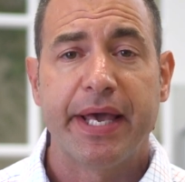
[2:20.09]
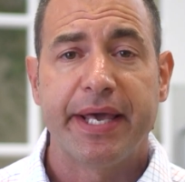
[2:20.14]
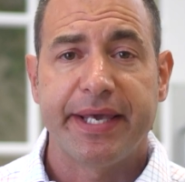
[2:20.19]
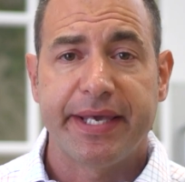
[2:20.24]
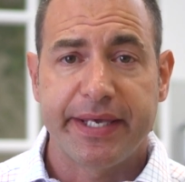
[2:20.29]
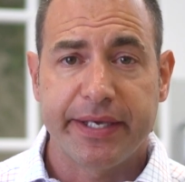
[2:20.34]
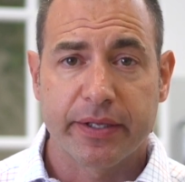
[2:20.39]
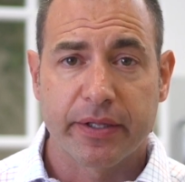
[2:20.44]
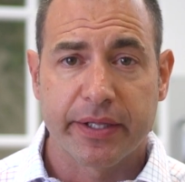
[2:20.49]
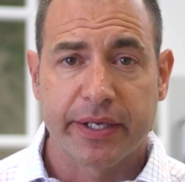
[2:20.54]

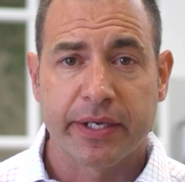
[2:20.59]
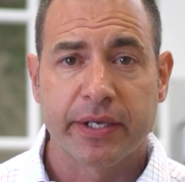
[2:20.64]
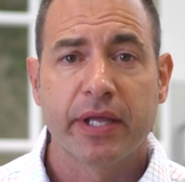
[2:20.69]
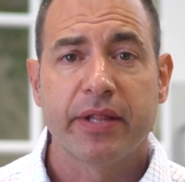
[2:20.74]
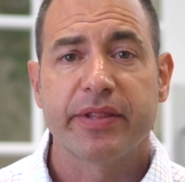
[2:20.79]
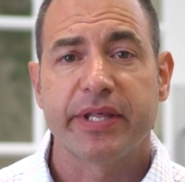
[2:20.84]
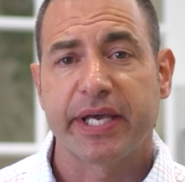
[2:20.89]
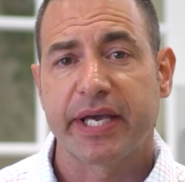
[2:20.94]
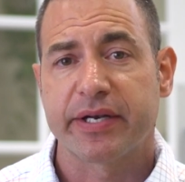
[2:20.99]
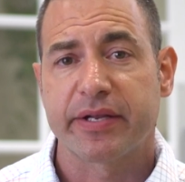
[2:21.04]
healing
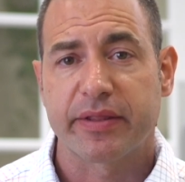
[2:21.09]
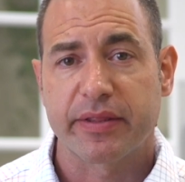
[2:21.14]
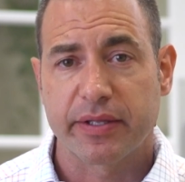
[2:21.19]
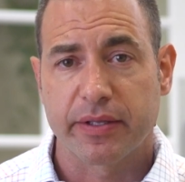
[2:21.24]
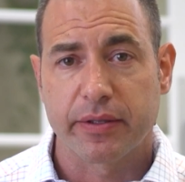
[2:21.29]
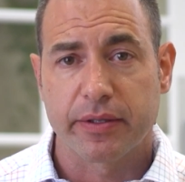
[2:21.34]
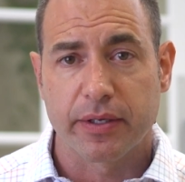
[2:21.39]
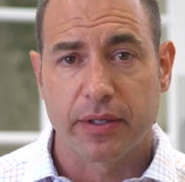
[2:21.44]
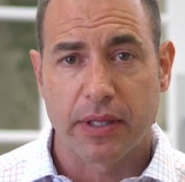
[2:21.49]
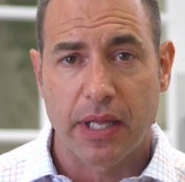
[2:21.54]
the
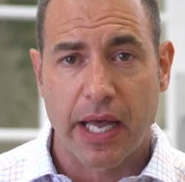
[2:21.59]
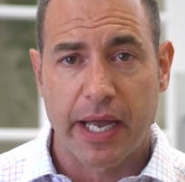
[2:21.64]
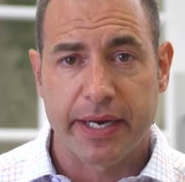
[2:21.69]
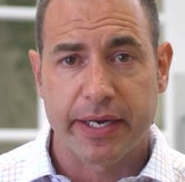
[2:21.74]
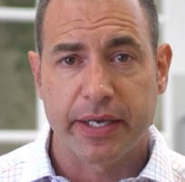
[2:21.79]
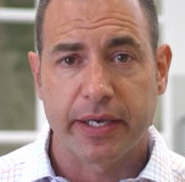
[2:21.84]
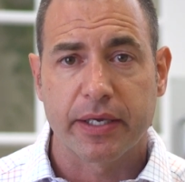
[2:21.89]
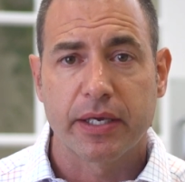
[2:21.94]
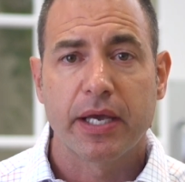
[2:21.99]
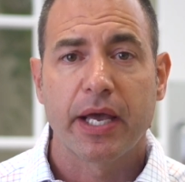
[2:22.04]
endothelial
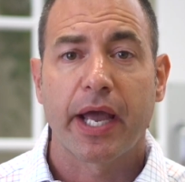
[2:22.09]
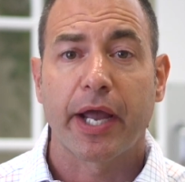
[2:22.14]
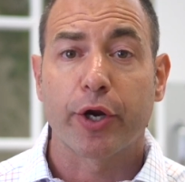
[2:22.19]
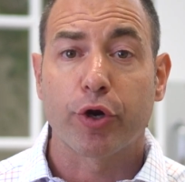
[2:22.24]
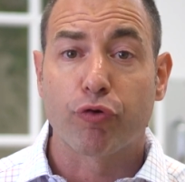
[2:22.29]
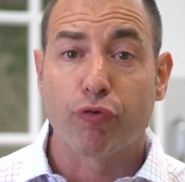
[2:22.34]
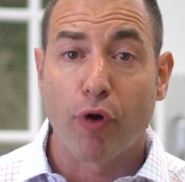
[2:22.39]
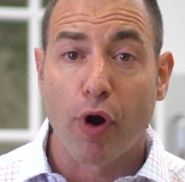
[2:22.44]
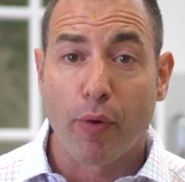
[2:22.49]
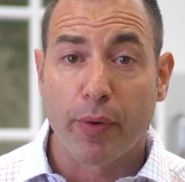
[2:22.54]
lining,
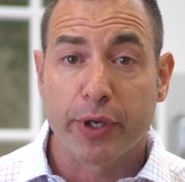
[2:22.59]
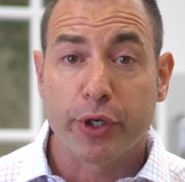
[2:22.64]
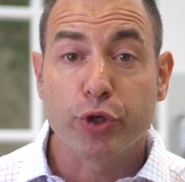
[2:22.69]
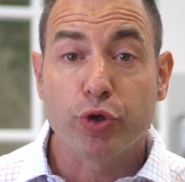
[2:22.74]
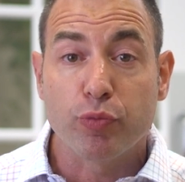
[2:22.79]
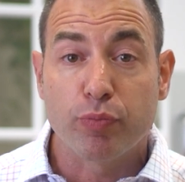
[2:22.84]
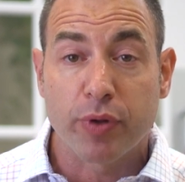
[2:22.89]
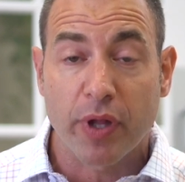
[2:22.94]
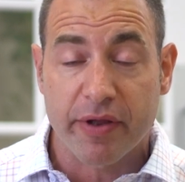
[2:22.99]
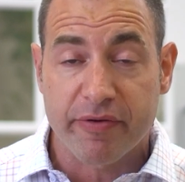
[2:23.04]
and growing
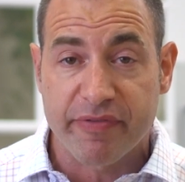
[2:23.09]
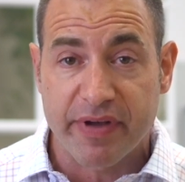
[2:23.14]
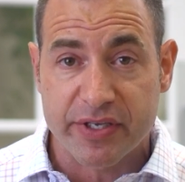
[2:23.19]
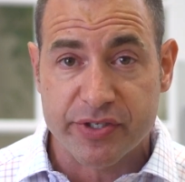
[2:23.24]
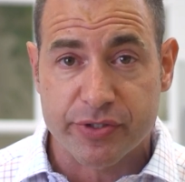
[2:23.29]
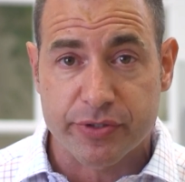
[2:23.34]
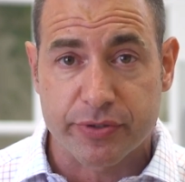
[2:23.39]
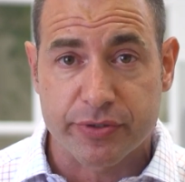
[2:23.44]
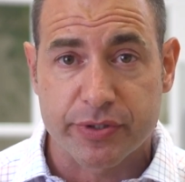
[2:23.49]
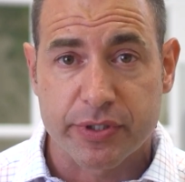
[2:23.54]
new blood
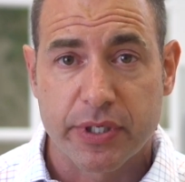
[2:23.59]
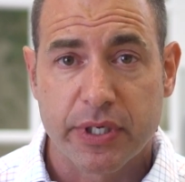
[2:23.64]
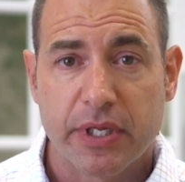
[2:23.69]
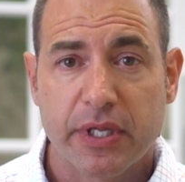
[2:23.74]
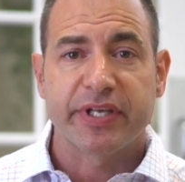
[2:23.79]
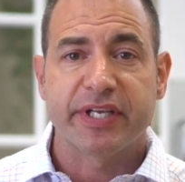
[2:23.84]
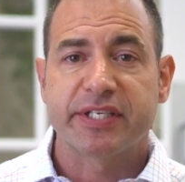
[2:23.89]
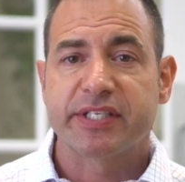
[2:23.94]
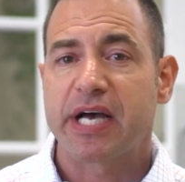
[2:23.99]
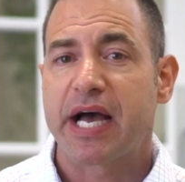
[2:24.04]
vessels.
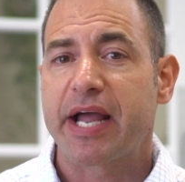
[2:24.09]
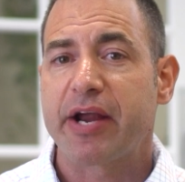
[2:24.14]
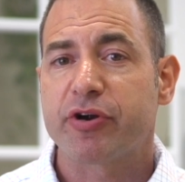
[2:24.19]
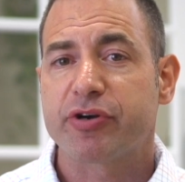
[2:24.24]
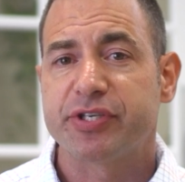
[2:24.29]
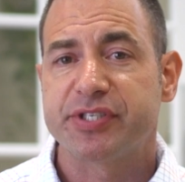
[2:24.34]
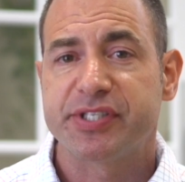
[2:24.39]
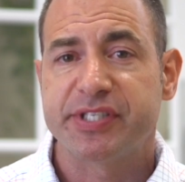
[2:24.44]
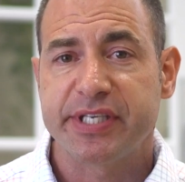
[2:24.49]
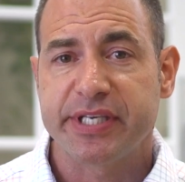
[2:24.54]
The entire
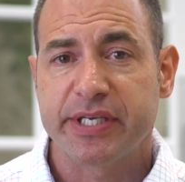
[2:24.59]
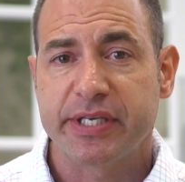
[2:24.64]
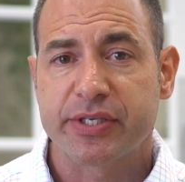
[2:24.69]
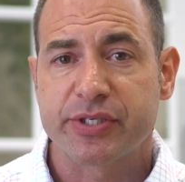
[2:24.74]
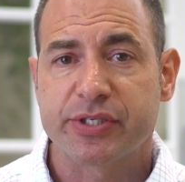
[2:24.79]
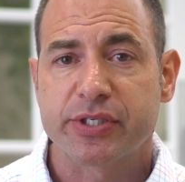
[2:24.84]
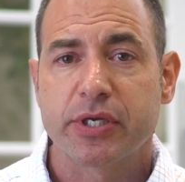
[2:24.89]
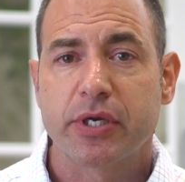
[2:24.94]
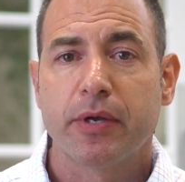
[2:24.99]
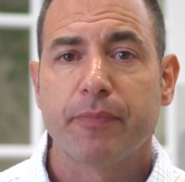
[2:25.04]

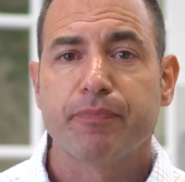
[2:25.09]
disease